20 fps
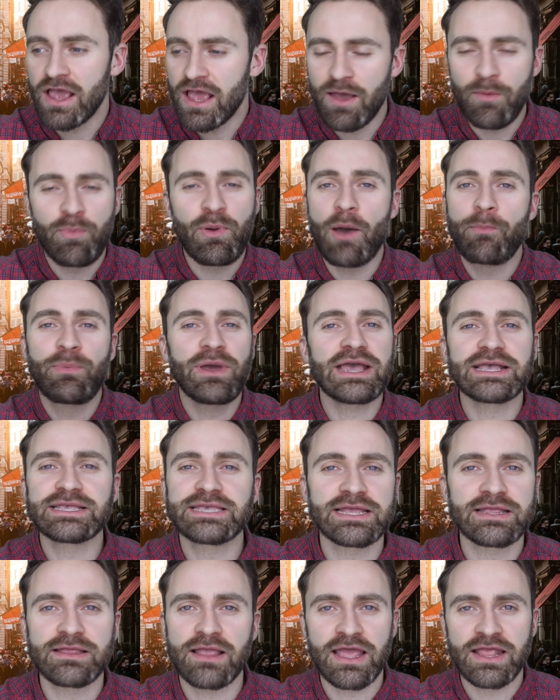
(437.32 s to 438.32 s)
it
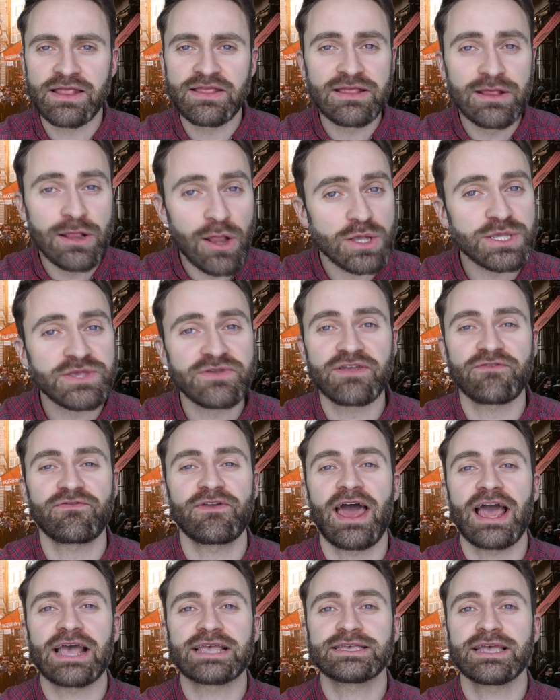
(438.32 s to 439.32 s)
appears in, in lots of
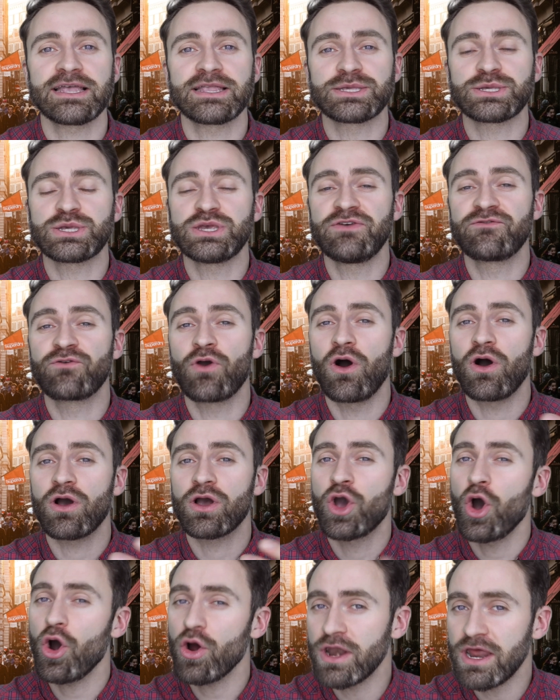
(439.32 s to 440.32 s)
different accents. So you've
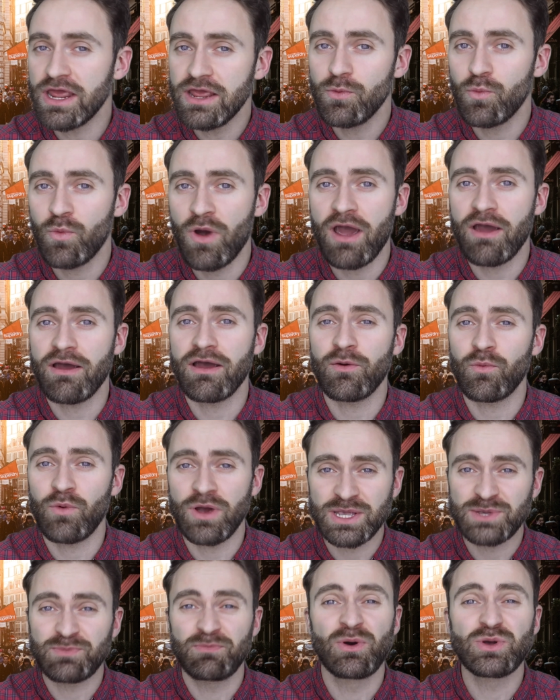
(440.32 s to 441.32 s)
got Cockney, where,
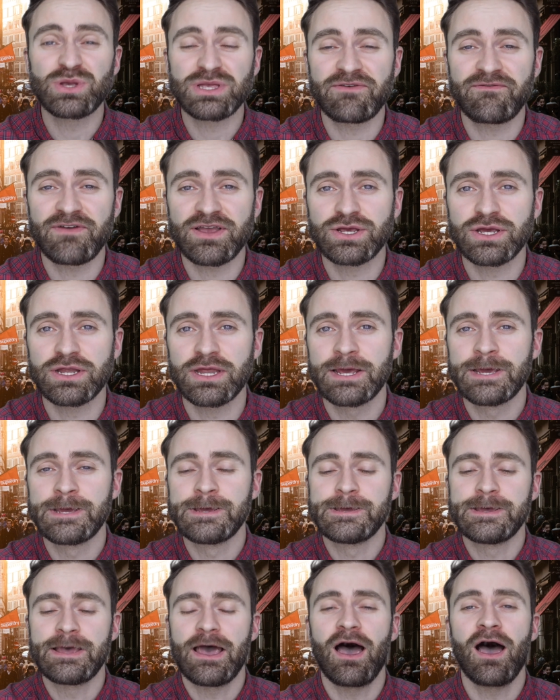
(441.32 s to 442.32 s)
where it's mostly featured,
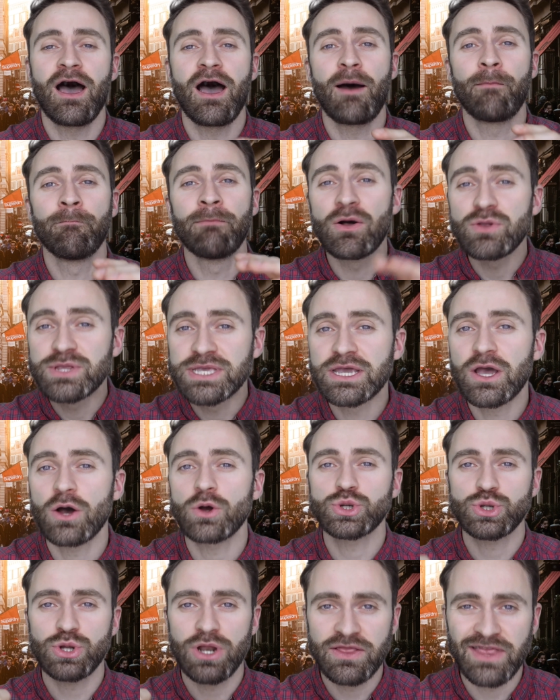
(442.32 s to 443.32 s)
uh,
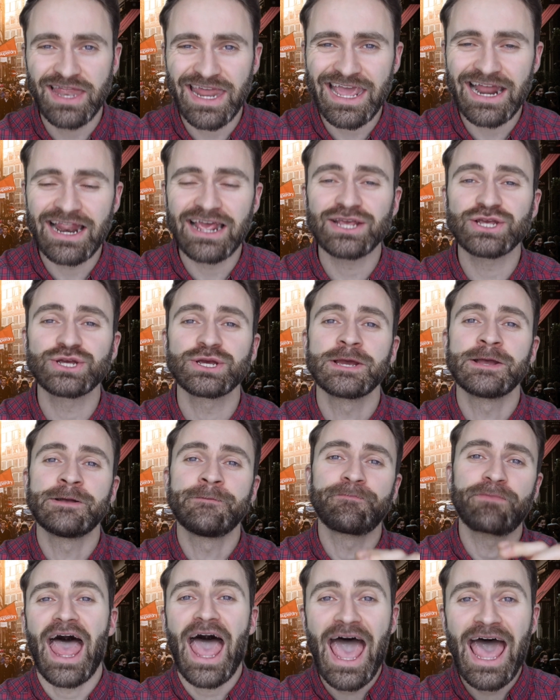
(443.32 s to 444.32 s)
Multicultural London English,
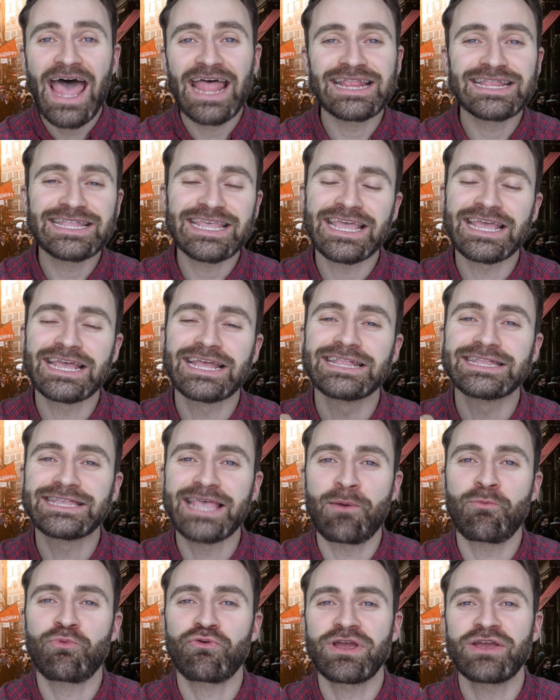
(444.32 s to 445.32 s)
and in
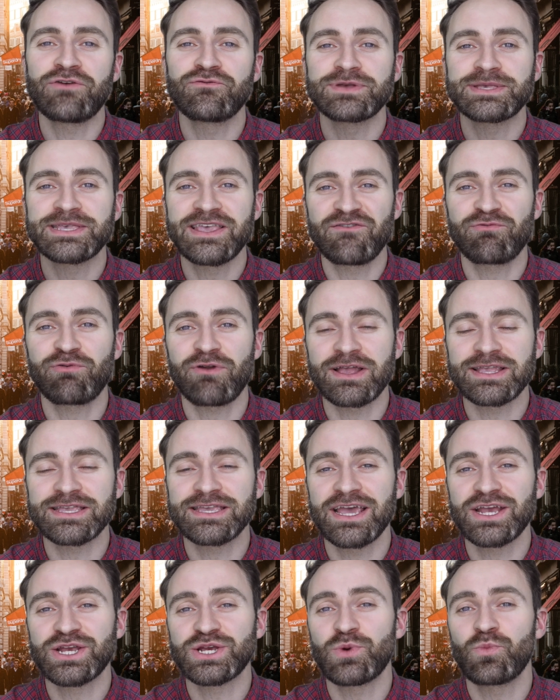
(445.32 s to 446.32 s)
contemporary received
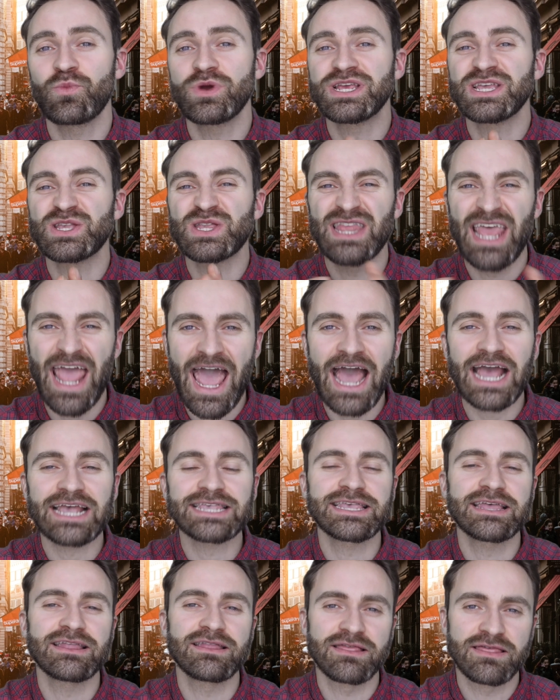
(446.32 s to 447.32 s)
pronunciation, which is the
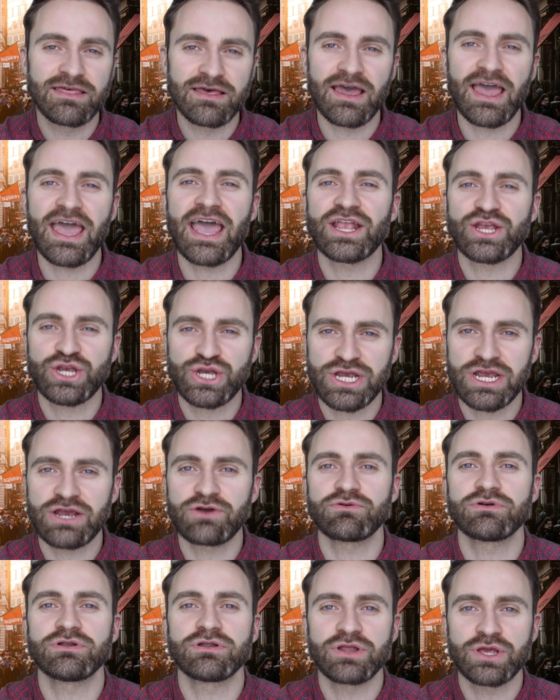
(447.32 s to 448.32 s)
accent that Ed
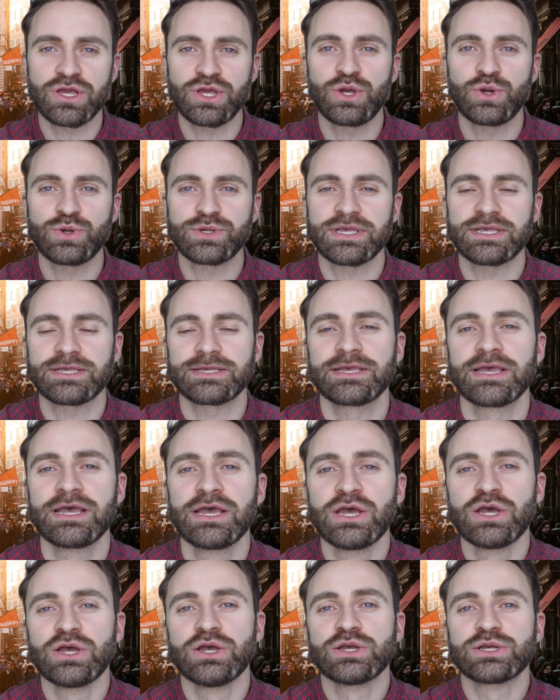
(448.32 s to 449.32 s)
Sheeran uses.
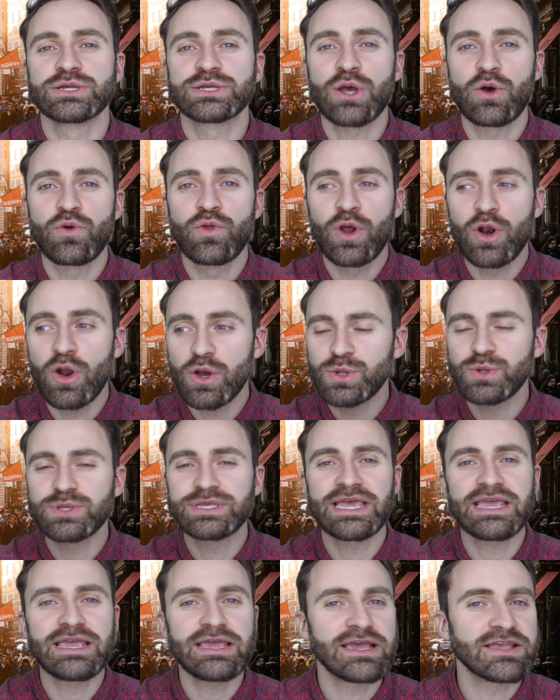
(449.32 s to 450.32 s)
So the glottal
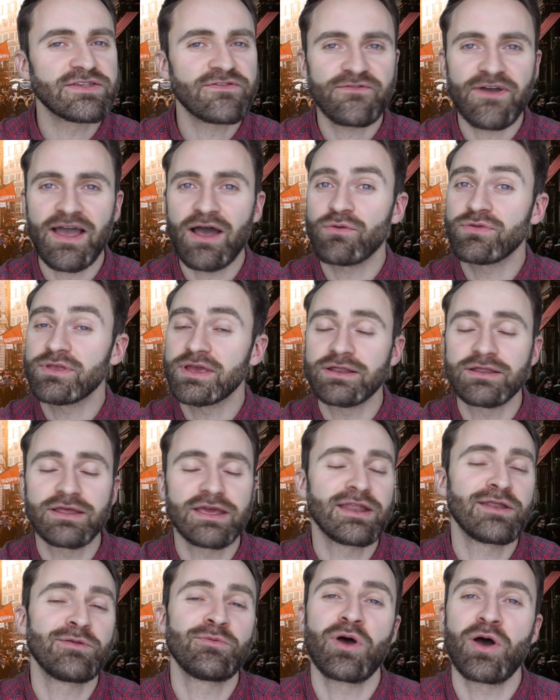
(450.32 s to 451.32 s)
T is found in,
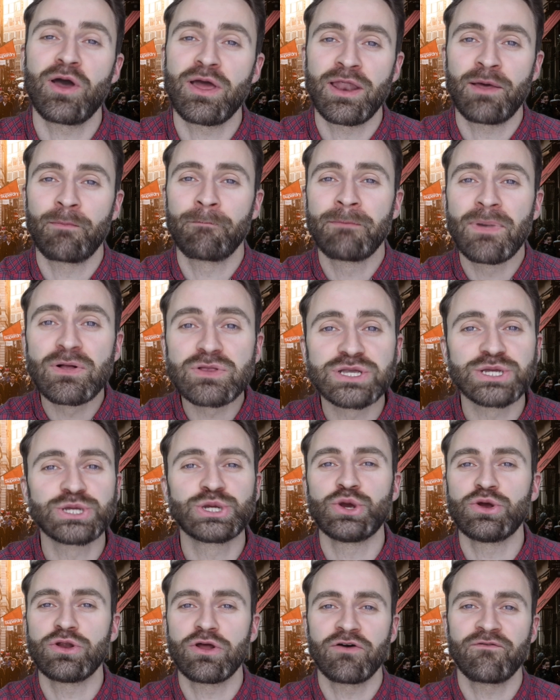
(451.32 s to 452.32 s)
in, in a
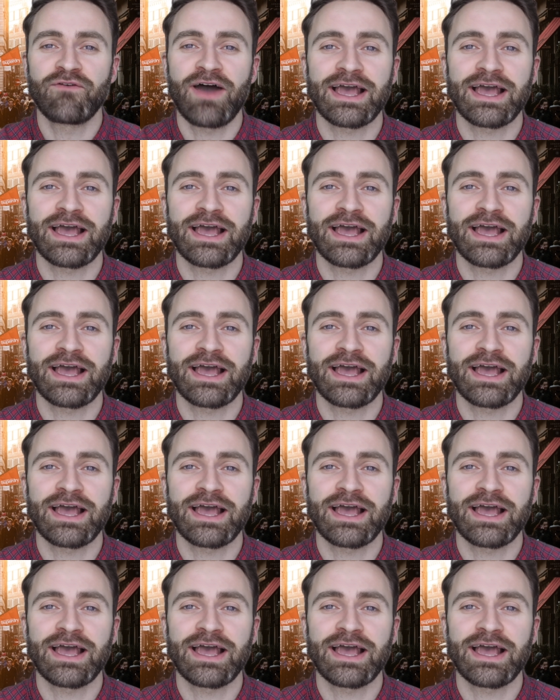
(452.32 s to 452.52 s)
multitude of